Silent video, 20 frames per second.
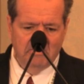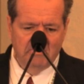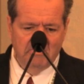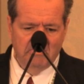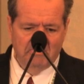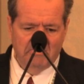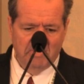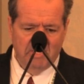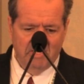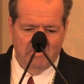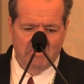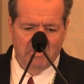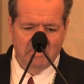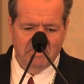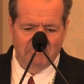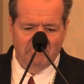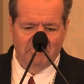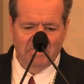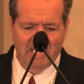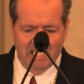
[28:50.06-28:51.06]
to
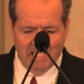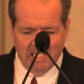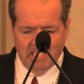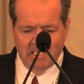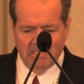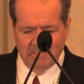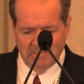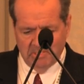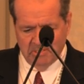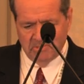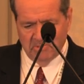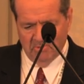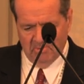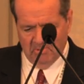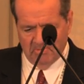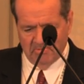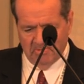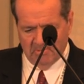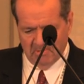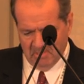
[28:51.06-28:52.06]
parents banging on the
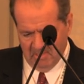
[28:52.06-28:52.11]
door of their